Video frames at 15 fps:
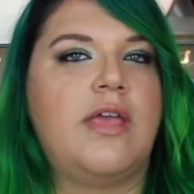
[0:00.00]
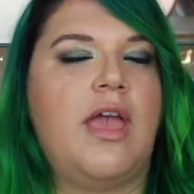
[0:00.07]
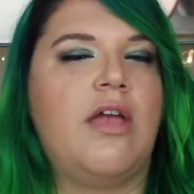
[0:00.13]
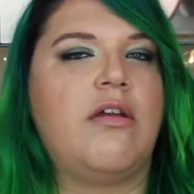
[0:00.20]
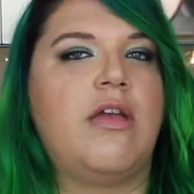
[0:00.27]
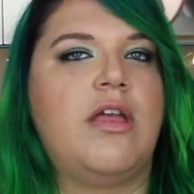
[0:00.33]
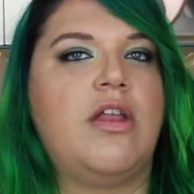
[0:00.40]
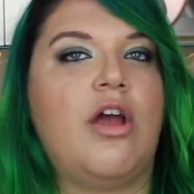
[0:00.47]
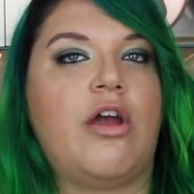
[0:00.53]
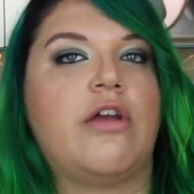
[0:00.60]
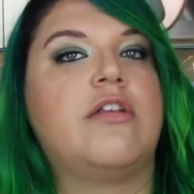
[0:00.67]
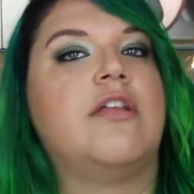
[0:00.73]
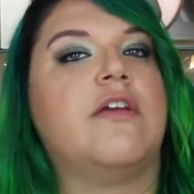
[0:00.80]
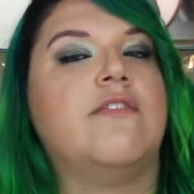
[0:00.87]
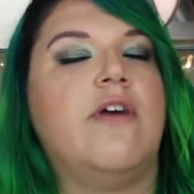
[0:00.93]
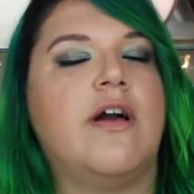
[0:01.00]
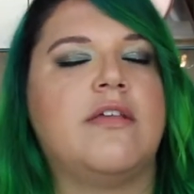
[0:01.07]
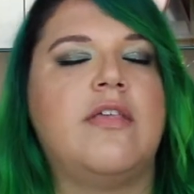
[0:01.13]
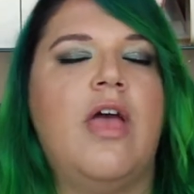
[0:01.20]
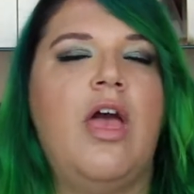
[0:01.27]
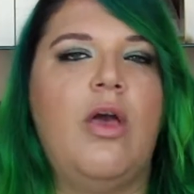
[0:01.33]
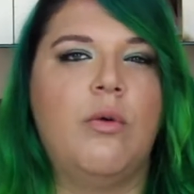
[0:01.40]
carrying Arctic
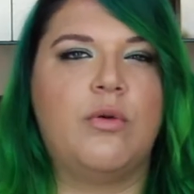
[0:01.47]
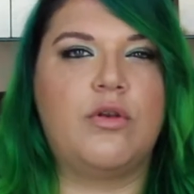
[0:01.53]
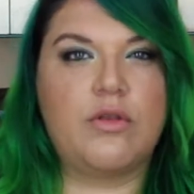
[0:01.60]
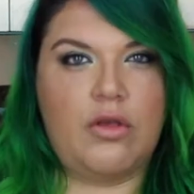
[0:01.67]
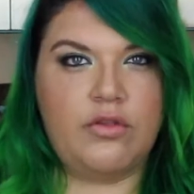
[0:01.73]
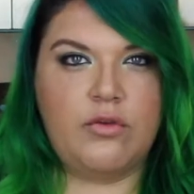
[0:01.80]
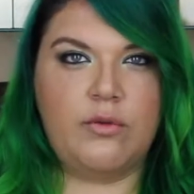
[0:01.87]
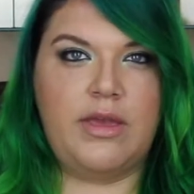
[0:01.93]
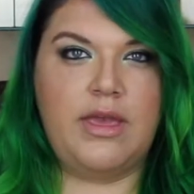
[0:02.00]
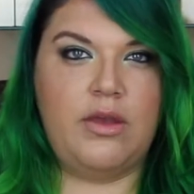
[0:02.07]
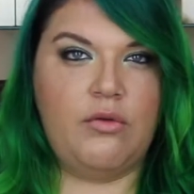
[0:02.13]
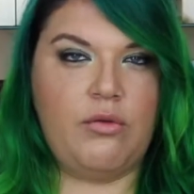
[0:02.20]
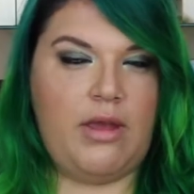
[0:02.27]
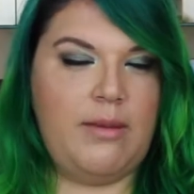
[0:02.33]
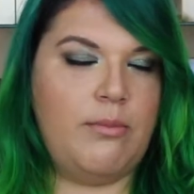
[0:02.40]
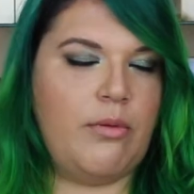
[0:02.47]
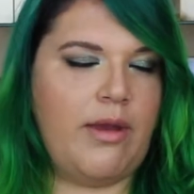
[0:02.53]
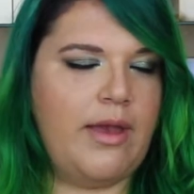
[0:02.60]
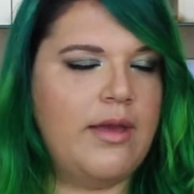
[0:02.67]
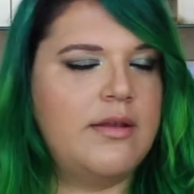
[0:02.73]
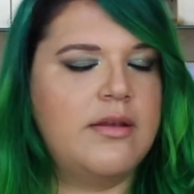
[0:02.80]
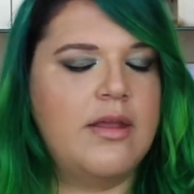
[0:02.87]
Fox, which is also a great
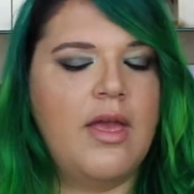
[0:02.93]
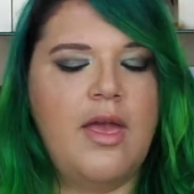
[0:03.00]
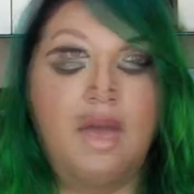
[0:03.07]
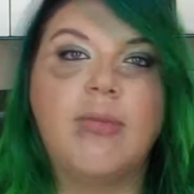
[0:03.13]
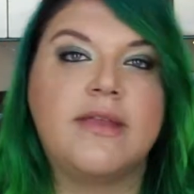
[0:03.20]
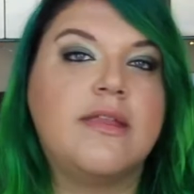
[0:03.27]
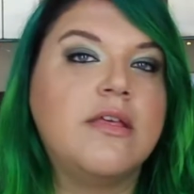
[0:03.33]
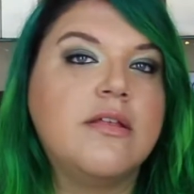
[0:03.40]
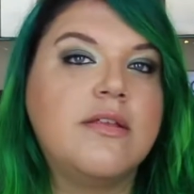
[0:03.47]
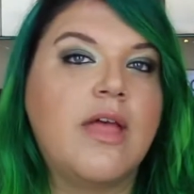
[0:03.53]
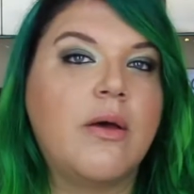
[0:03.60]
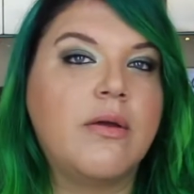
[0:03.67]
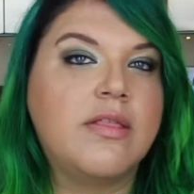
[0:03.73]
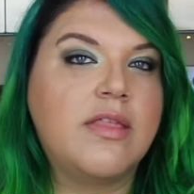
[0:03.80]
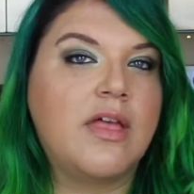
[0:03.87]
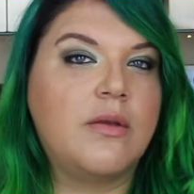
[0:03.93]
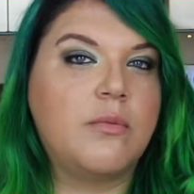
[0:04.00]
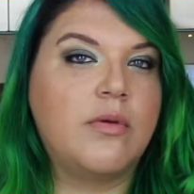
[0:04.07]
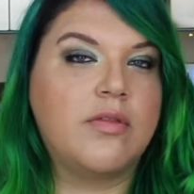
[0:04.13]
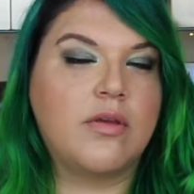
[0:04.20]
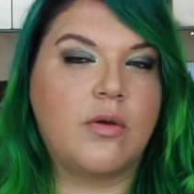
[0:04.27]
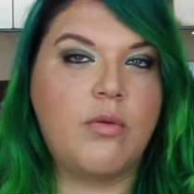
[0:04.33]
brand. My teal now and then
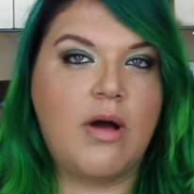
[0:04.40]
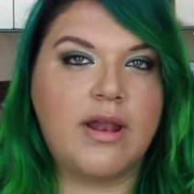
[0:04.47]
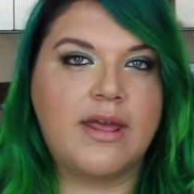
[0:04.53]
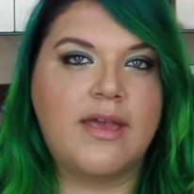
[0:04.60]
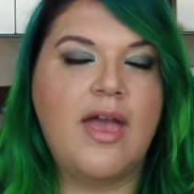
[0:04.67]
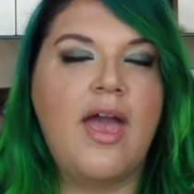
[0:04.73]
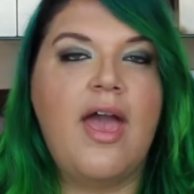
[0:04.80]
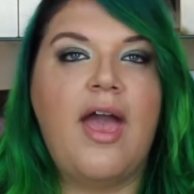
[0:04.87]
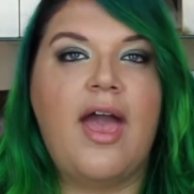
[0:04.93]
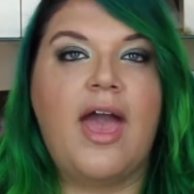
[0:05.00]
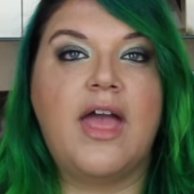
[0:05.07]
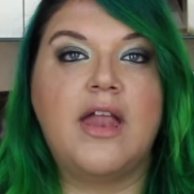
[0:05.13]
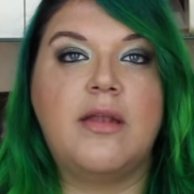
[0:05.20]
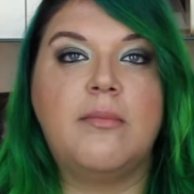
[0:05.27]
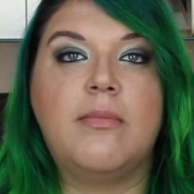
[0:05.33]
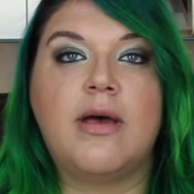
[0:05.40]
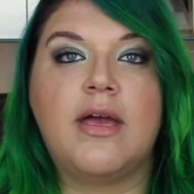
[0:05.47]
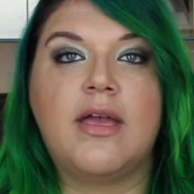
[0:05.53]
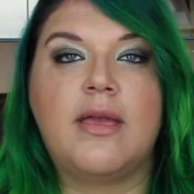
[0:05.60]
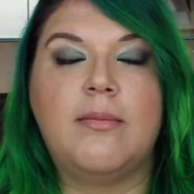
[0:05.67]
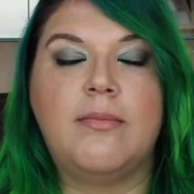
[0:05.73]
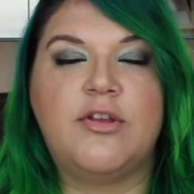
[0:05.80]
was Aquatic, and
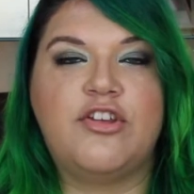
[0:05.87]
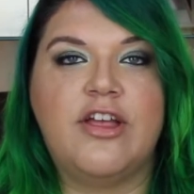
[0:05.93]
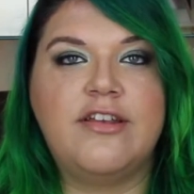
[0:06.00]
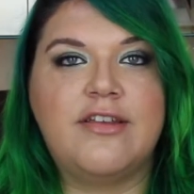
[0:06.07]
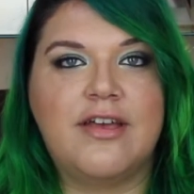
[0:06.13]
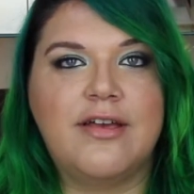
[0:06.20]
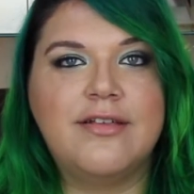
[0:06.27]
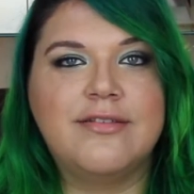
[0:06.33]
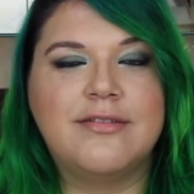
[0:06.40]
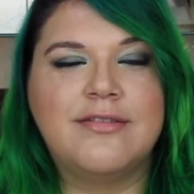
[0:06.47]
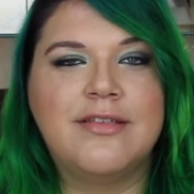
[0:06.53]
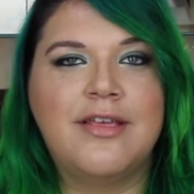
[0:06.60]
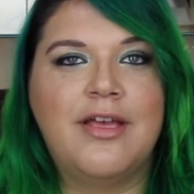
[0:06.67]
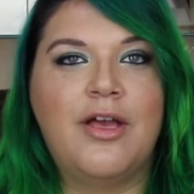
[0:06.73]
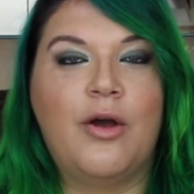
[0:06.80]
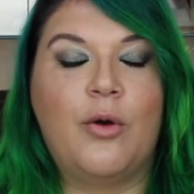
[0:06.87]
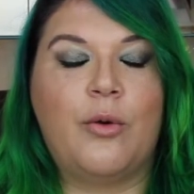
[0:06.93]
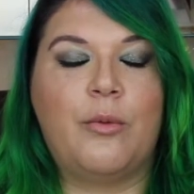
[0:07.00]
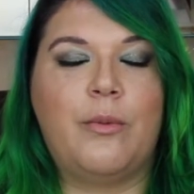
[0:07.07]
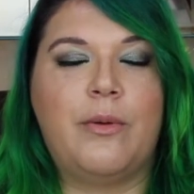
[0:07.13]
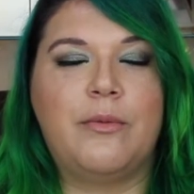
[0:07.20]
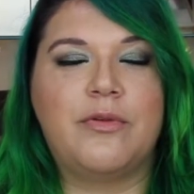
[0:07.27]
my magenta,
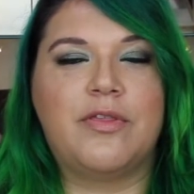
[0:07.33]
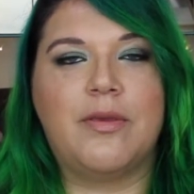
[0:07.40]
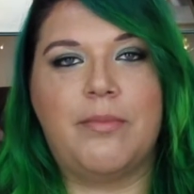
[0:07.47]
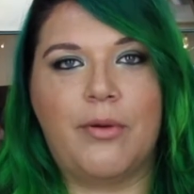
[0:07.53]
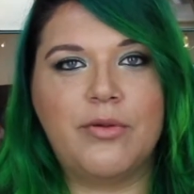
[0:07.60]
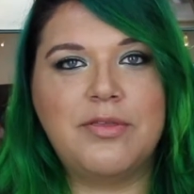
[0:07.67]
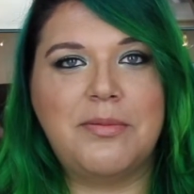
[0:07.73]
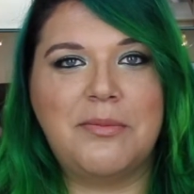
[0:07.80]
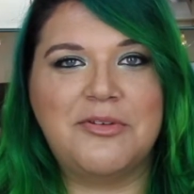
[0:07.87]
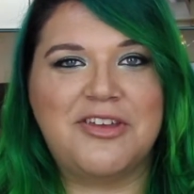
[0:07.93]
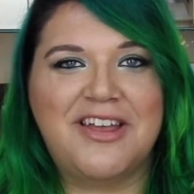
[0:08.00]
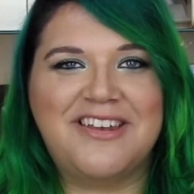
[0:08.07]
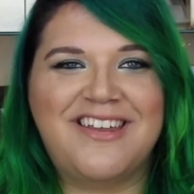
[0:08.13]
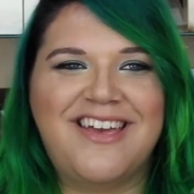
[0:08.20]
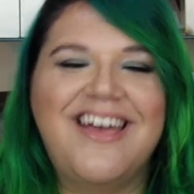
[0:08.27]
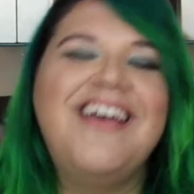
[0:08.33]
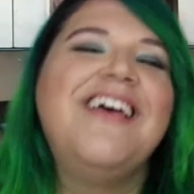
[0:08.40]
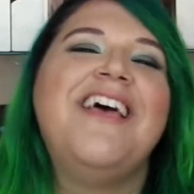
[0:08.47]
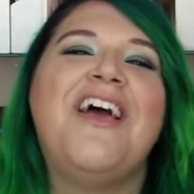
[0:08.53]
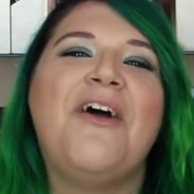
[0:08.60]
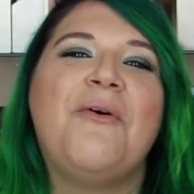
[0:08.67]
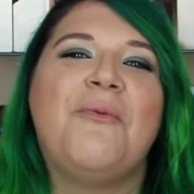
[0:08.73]
or what was supposed to be magenta,
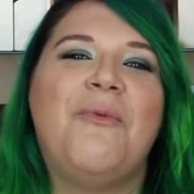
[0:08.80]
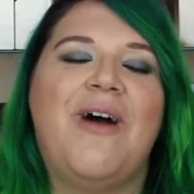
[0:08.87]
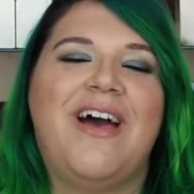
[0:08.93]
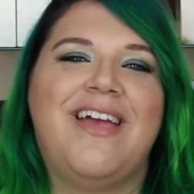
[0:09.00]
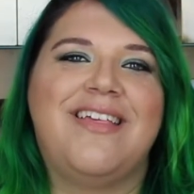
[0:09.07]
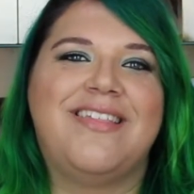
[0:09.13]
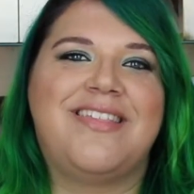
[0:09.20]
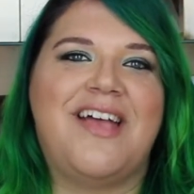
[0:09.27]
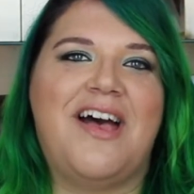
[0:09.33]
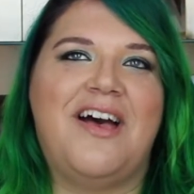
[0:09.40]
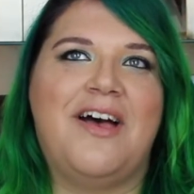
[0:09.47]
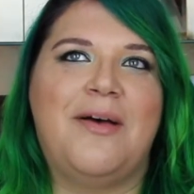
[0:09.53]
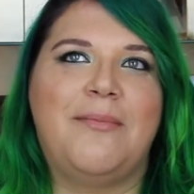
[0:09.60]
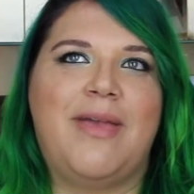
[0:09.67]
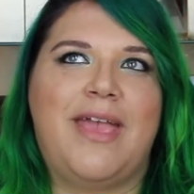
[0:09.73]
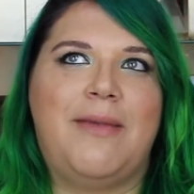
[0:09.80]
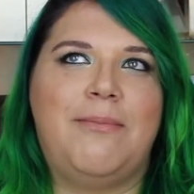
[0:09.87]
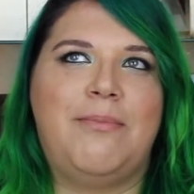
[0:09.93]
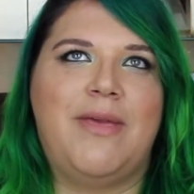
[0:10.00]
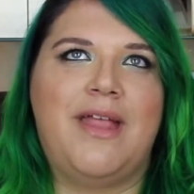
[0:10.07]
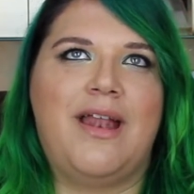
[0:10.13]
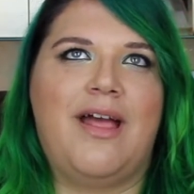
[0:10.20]
was a
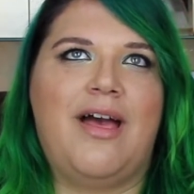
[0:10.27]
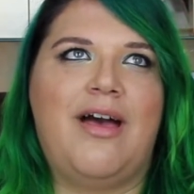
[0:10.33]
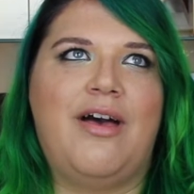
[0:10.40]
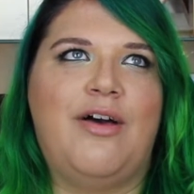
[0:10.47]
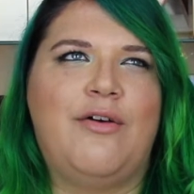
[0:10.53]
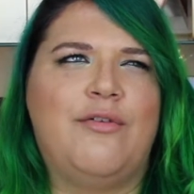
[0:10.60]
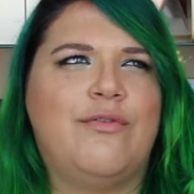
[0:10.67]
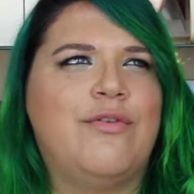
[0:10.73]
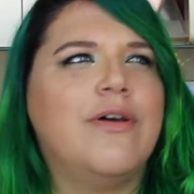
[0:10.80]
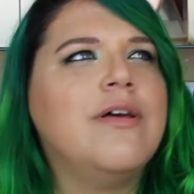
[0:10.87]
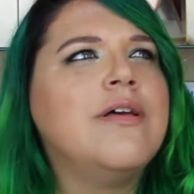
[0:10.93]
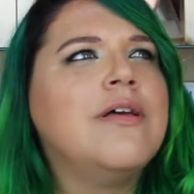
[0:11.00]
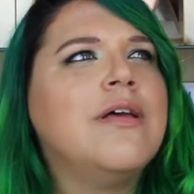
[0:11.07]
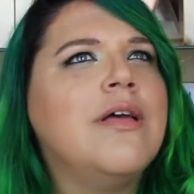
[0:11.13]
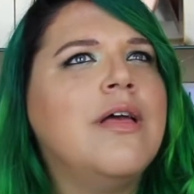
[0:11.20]
bit of,